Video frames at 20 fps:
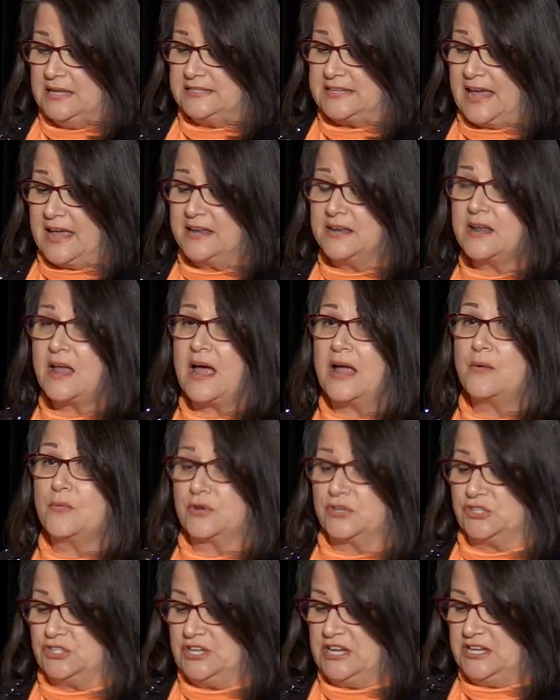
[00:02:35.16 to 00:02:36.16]
Dad and I
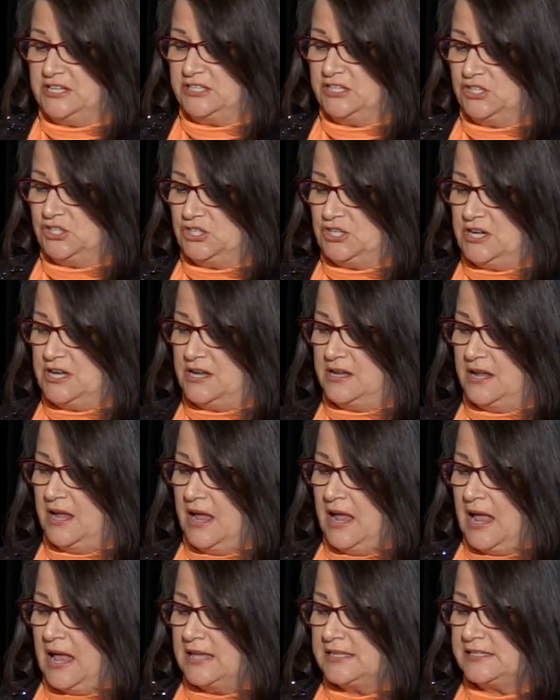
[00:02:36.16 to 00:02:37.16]
were cheek to cheek
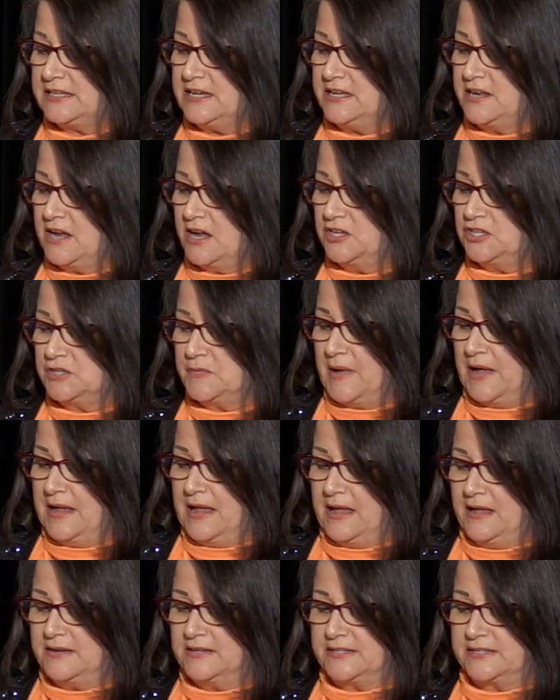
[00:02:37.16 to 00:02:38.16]
as he nudged my
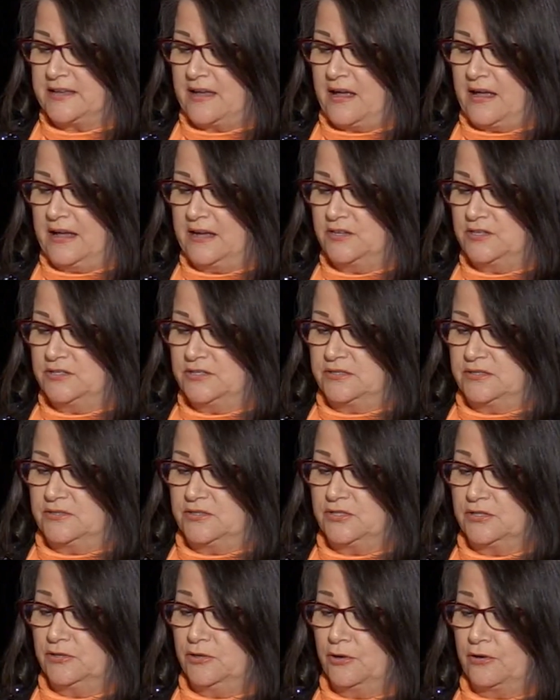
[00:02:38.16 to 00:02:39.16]
head aside
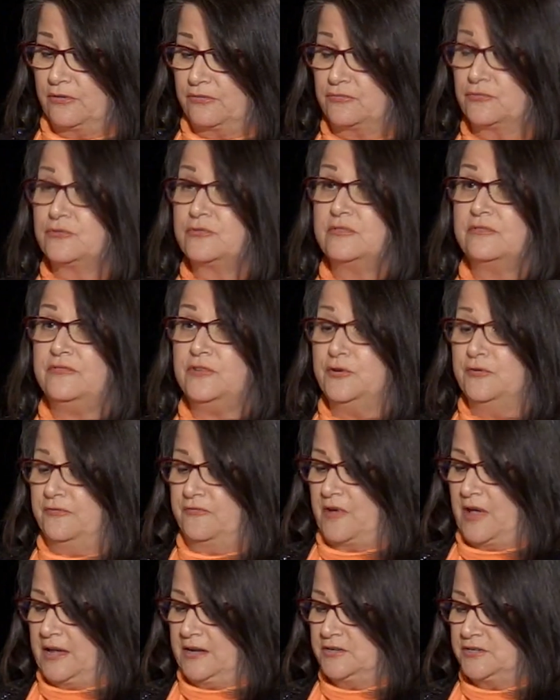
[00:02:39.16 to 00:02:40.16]
to look through the
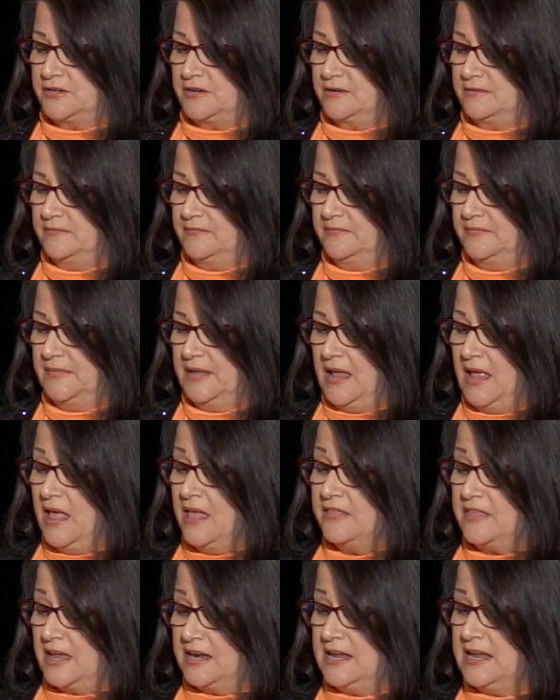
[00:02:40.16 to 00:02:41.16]
viewfinder.
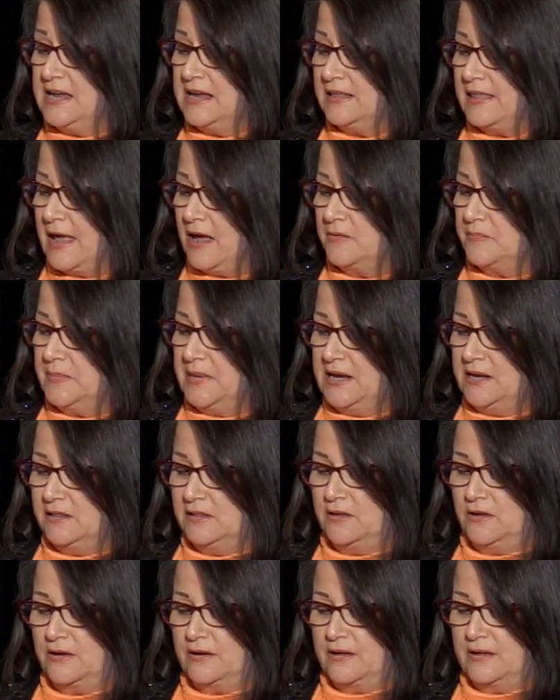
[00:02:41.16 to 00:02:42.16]
Then he allowed me to
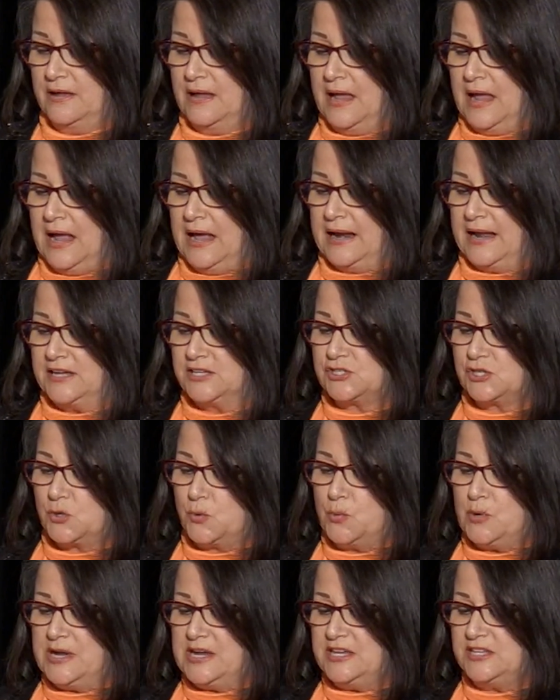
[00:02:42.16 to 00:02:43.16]
look, and I
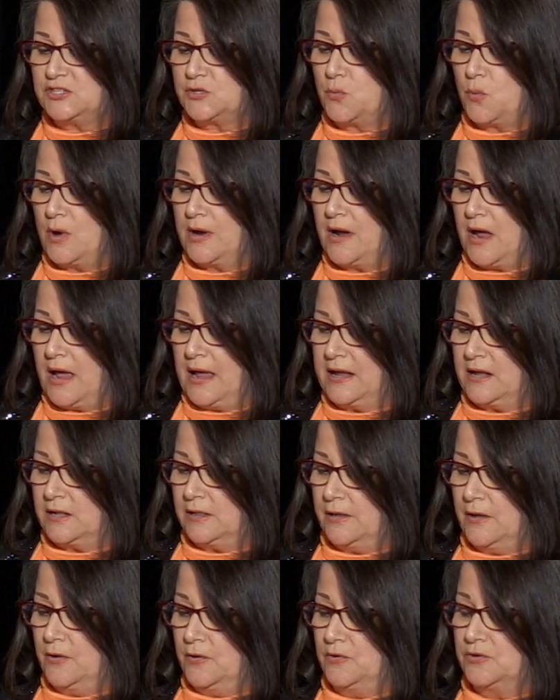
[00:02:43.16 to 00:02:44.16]
squeezed one eye
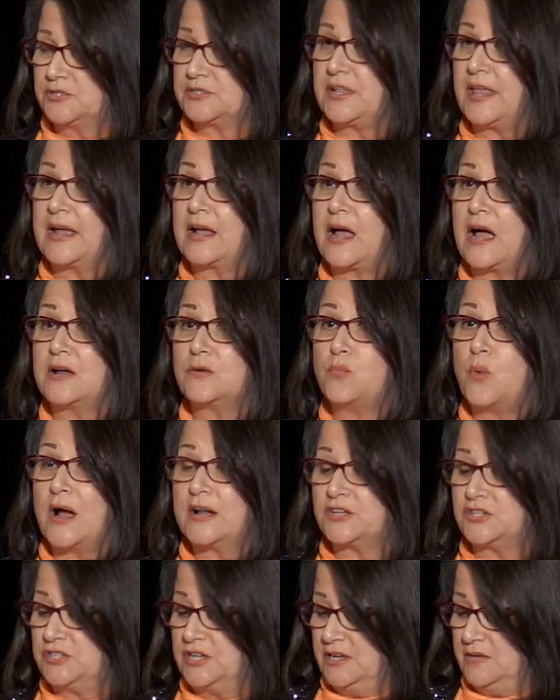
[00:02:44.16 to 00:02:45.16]
closed like I'd
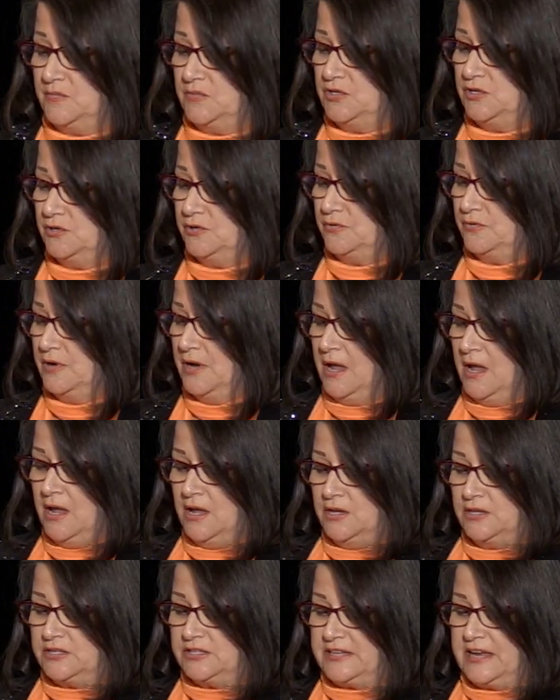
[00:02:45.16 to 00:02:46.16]
watched him do,
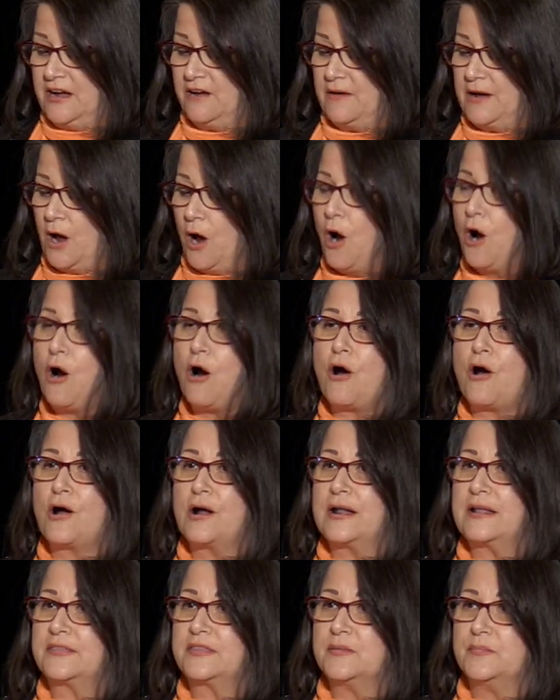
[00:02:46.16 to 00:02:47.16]
staring
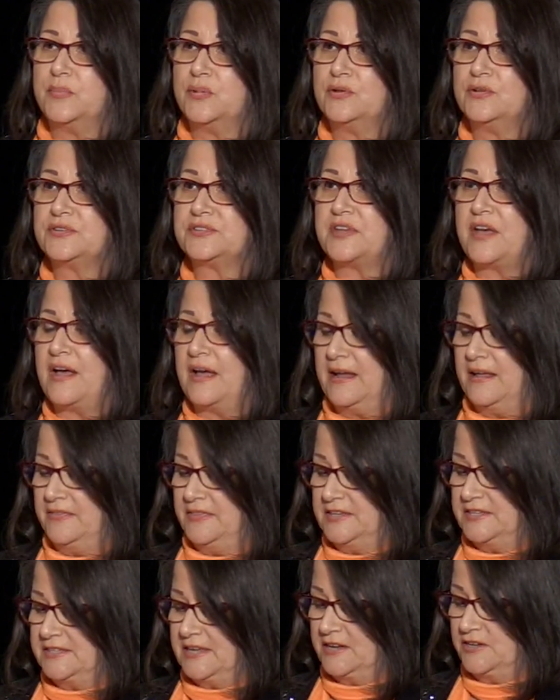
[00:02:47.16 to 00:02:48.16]
hard at the bullseye in
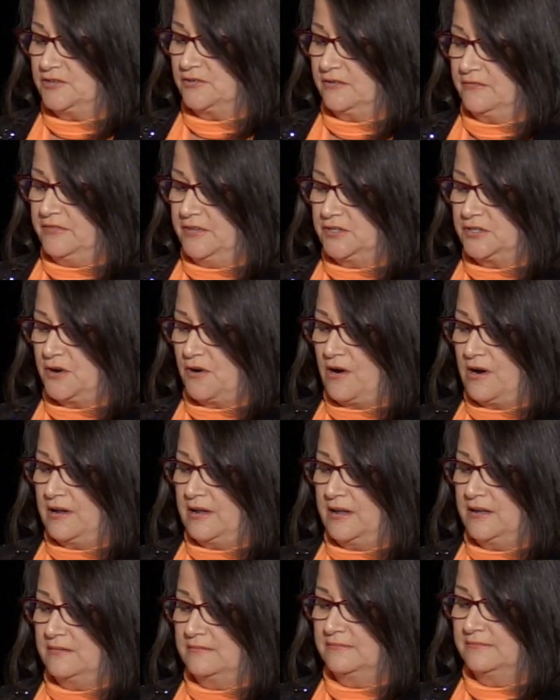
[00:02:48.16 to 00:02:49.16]
the center of the
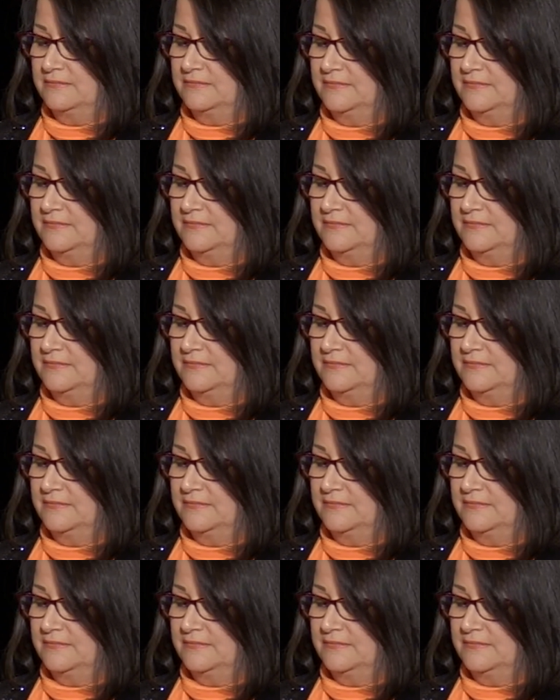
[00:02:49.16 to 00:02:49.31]
target.